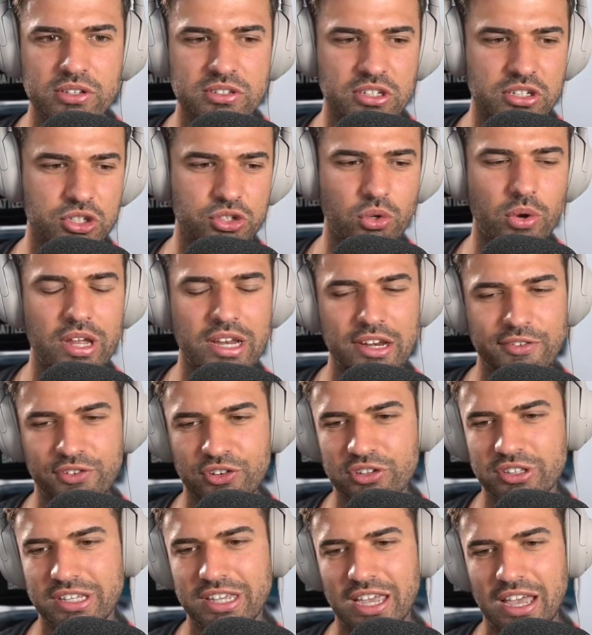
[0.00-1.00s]
enjoy it if you're in
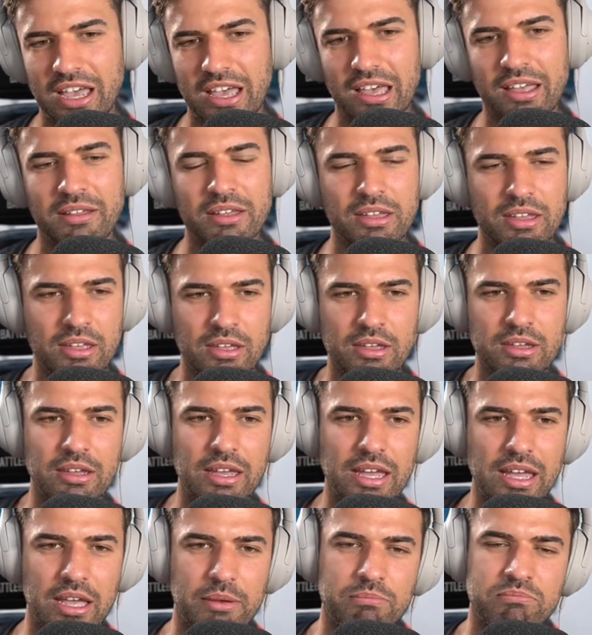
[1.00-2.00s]
the car,
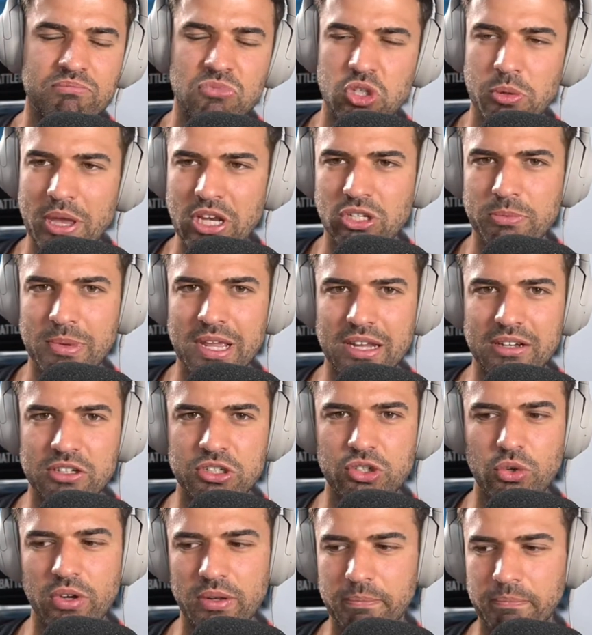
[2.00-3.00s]
smash them out,
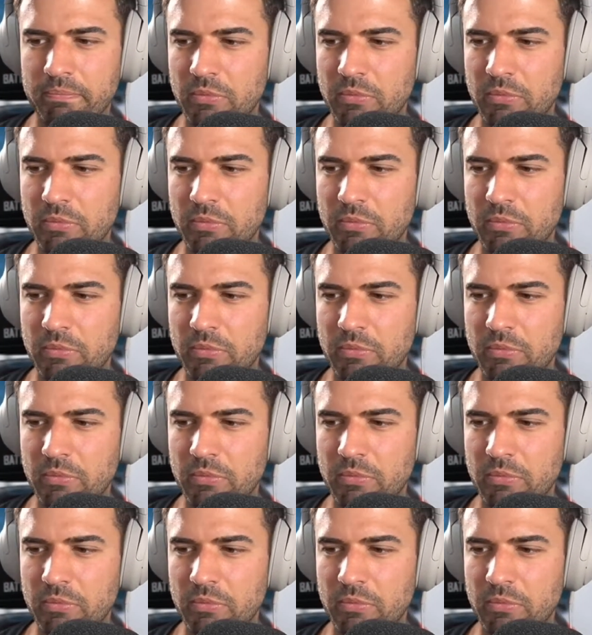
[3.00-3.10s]
enjoy them.